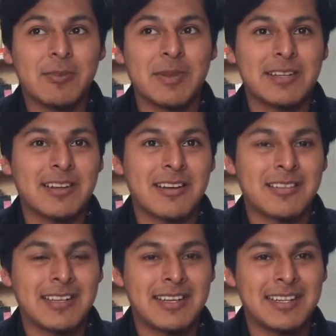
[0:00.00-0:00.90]
with my
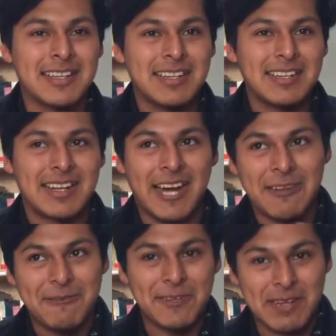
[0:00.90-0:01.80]
dog, that
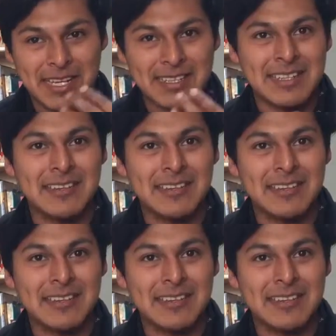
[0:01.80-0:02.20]
I feel like